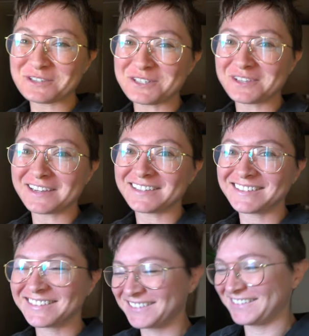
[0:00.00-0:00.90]
reached
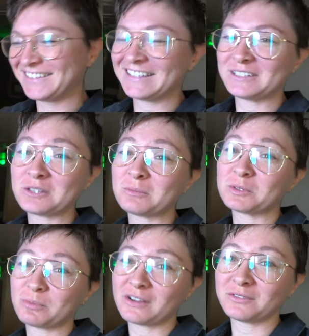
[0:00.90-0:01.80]
land. It's
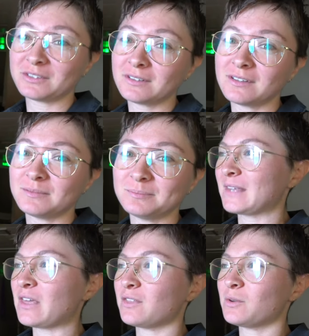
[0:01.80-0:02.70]
almost breakfast time.
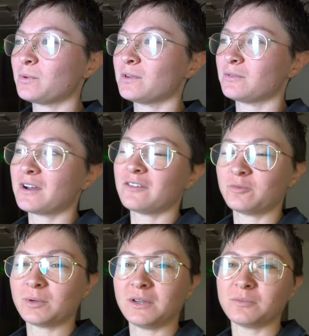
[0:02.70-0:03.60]
I think we
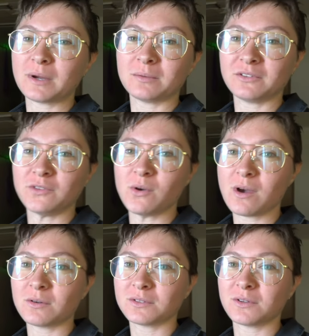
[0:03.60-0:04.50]
arrived here probably a few
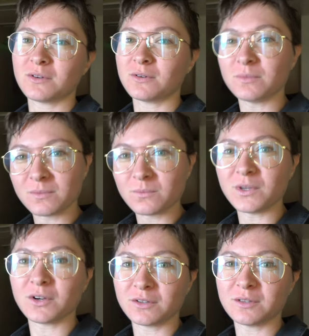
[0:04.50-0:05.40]
hours ago. We
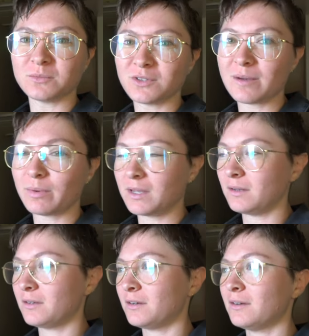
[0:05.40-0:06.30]
heard them drop
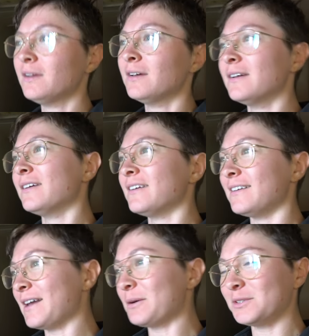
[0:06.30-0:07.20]
anchor.
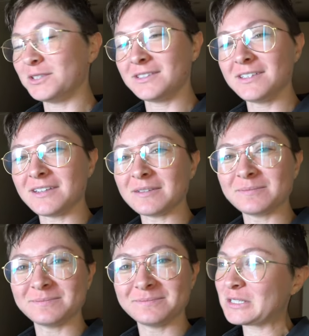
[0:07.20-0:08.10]
Now we're just sitting.
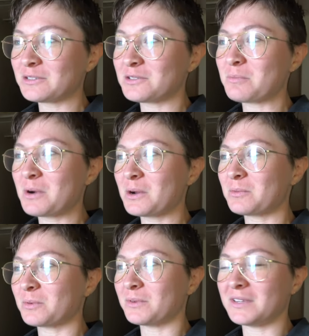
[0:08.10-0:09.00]
This is the part
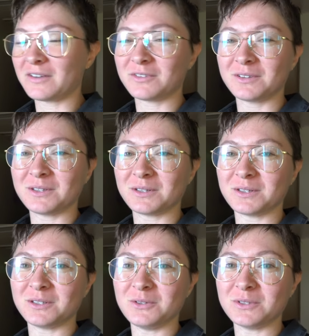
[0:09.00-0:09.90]
where we definitely
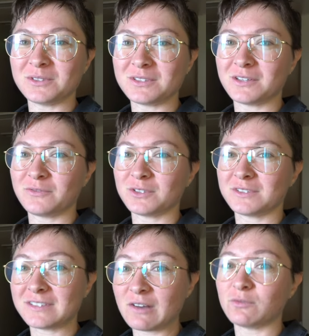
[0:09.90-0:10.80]
heard you can sit for
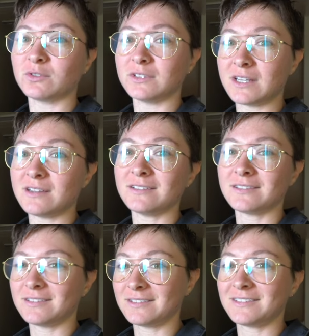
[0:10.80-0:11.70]
several days
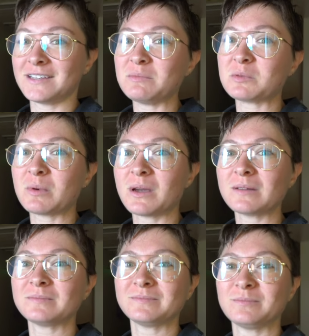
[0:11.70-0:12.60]
in the same spot
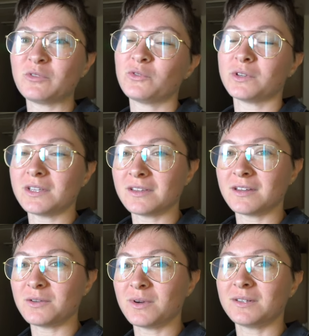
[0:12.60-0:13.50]
before they
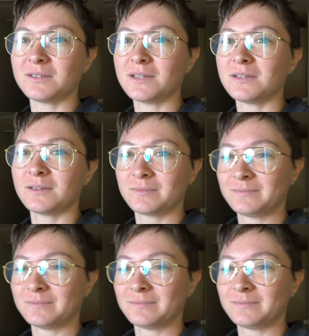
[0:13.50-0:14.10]
let you onto land.